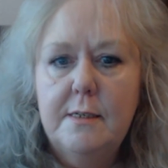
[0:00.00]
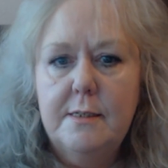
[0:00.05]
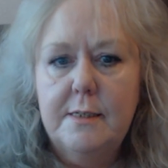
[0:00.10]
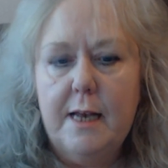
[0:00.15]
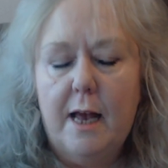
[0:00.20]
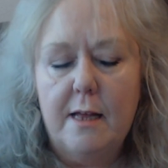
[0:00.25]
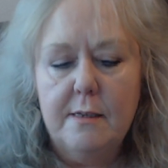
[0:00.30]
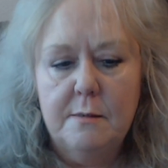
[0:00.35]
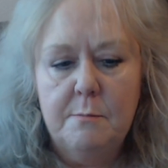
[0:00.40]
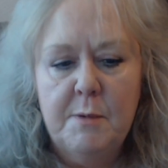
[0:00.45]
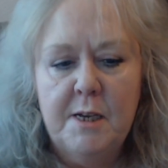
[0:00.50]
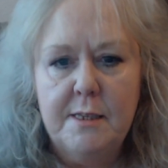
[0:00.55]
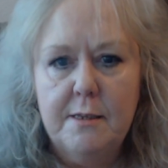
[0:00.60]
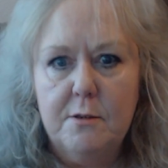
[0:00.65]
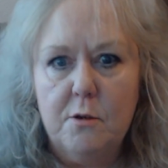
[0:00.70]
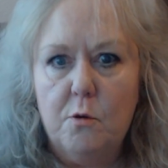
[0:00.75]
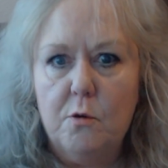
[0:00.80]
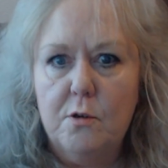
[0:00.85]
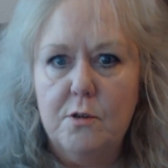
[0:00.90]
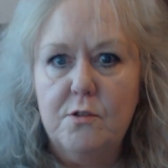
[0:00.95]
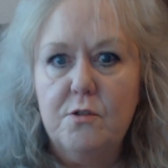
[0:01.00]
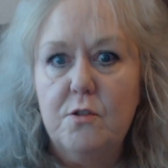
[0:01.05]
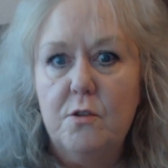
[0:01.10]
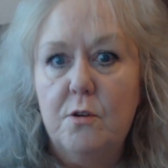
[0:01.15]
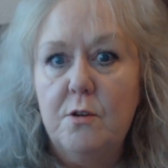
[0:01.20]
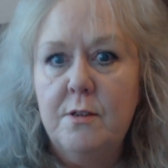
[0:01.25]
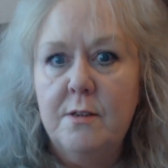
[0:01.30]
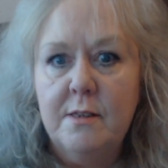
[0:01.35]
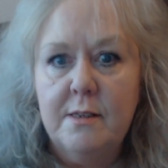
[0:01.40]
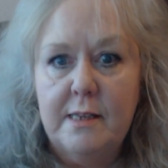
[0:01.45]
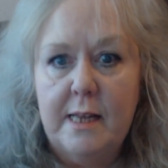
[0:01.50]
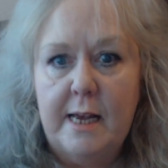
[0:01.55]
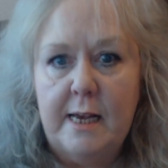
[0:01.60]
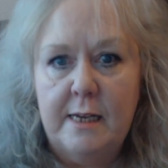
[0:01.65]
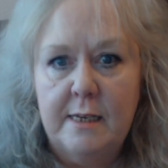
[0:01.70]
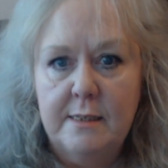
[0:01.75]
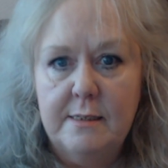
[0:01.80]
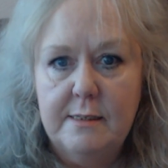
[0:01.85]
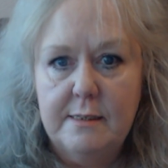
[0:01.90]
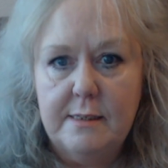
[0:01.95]
to gather my thoughts on
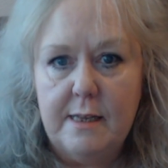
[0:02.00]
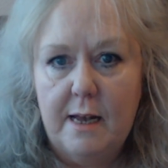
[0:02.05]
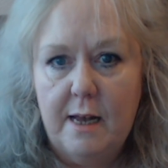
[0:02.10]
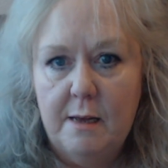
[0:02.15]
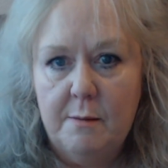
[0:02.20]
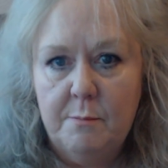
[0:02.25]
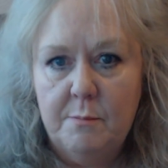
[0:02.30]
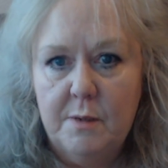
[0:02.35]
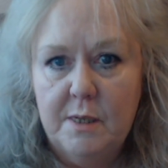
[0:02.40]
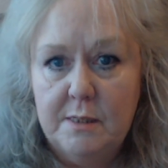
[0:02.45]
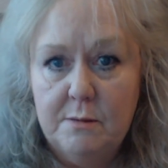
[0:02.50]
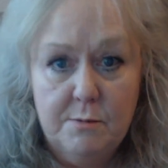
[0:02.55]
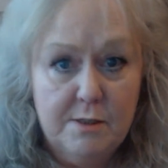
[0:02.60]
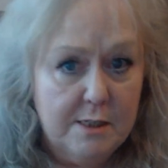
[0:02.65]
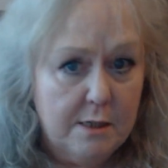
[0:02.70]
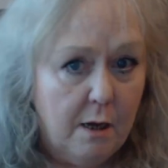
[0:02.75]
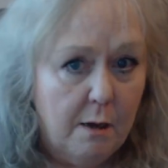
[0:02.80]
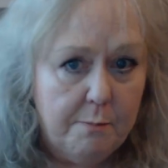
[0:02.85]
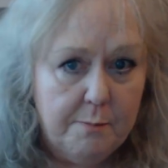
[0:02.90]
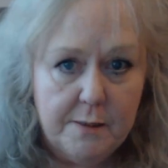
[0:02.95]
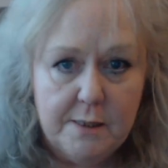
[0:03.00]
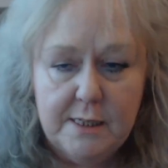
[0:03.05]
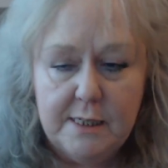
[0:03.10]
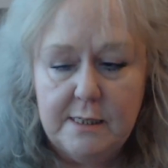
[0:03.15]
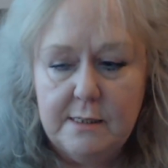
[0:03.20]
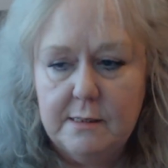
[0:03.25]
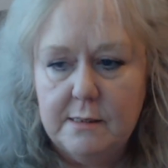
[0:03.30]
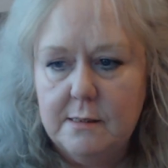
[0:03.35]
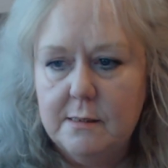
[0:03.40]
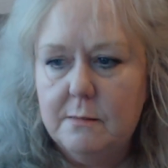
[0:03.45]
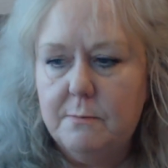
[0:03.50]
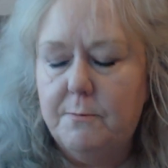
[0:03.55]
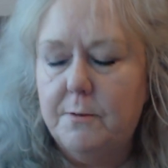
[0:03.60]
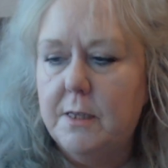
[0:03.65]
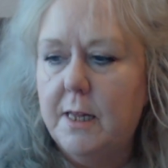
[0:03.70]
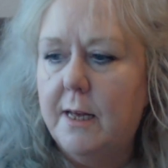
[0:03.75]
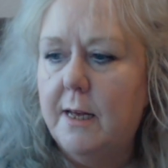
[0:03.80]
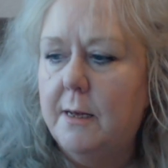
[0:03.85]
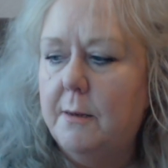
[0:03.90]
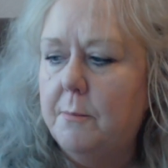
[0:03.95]
things, um, and there's a couple of reasons for
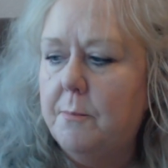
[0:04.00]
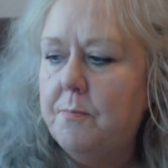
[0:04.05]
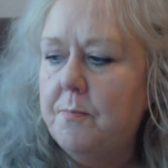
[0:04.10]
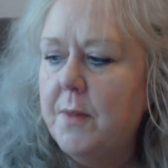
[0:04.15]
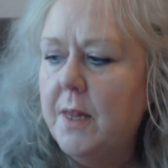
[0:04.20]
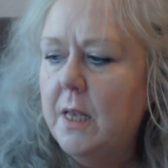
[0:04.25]
that.